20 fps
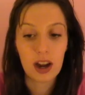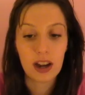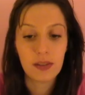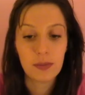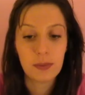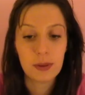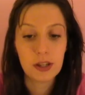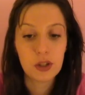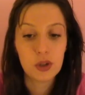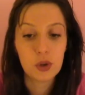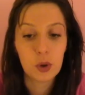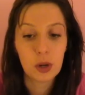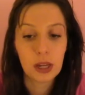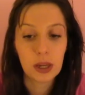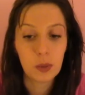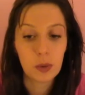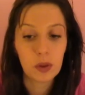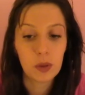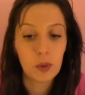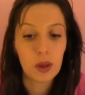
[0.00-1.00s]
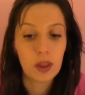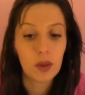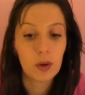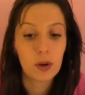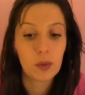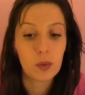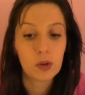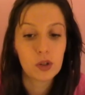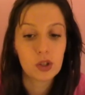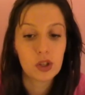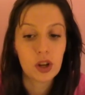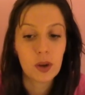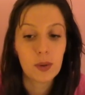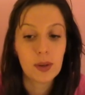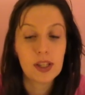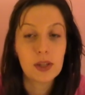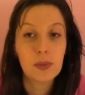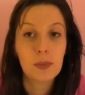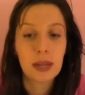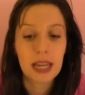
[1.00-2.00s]
I've been toying with whether I want to go
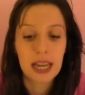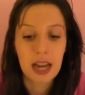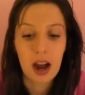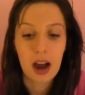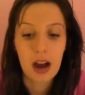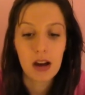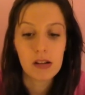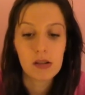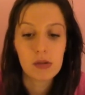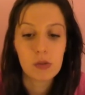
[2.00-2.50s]
into PR